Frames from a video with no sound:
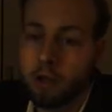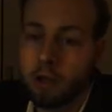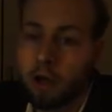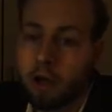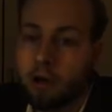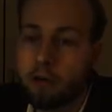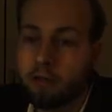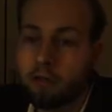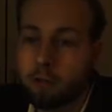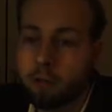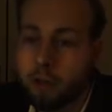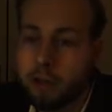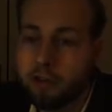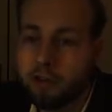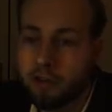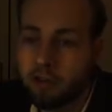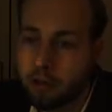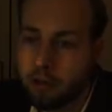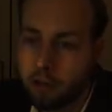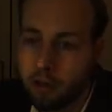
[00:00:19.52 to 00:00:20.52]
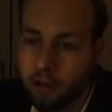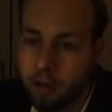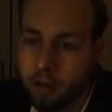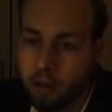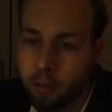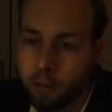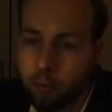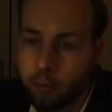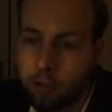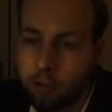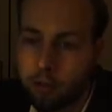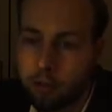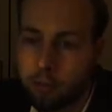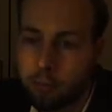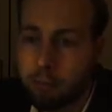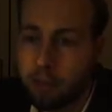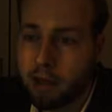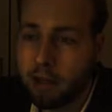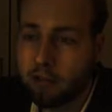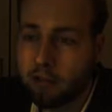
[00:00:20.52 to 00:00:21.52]
After eating, we
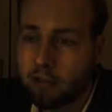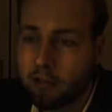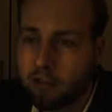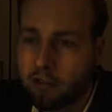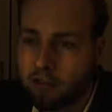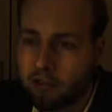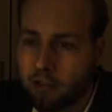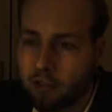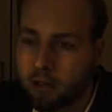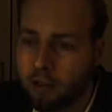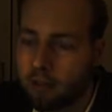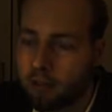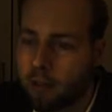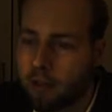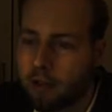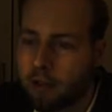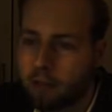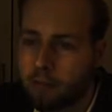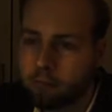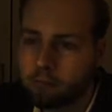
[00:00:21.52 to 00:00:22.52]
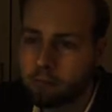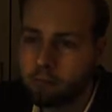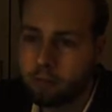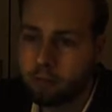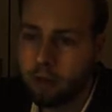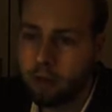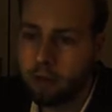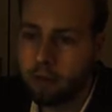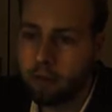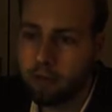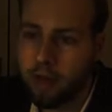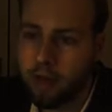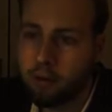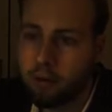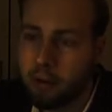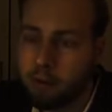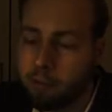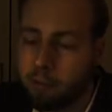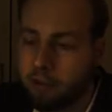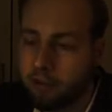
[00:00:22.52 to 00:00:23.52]
crept back to the scullery, and
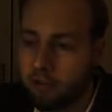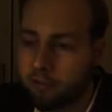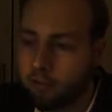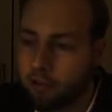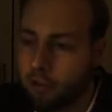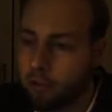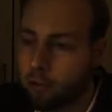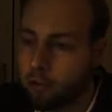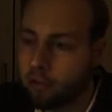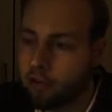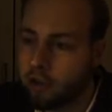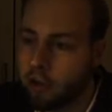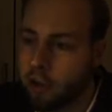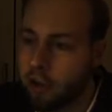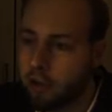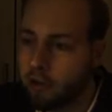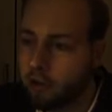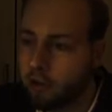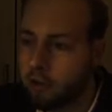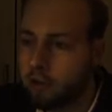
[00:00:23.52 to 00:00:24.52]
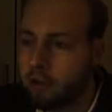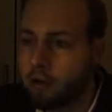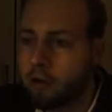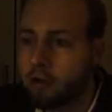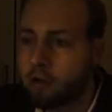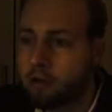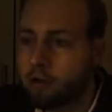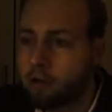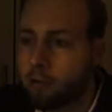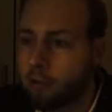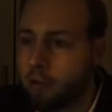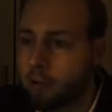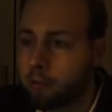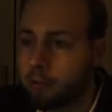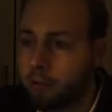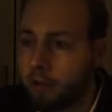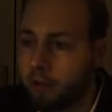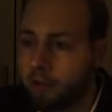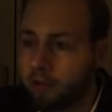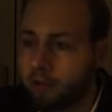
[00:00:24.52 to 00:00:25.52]
there I must have dozed again, for
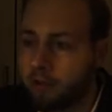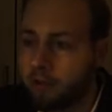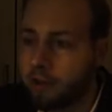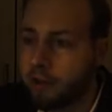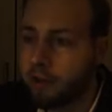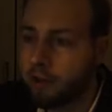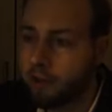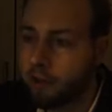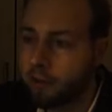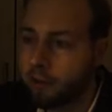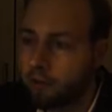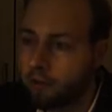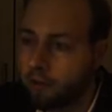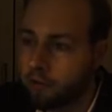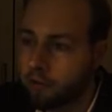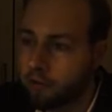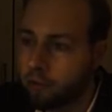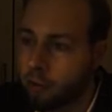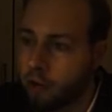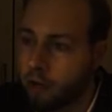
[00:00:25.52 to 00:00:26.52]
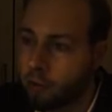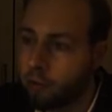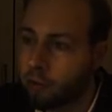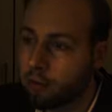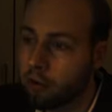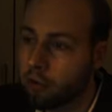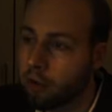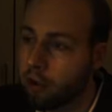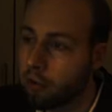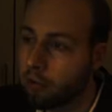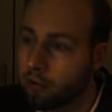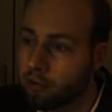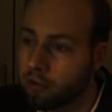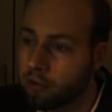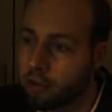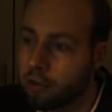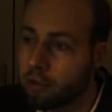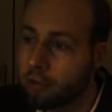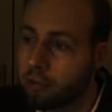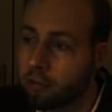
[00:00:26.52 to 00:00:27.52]
when presently I looked round, I was
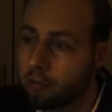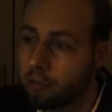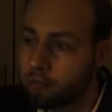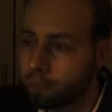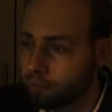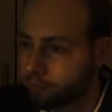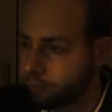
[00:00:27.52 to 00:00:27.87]
alone.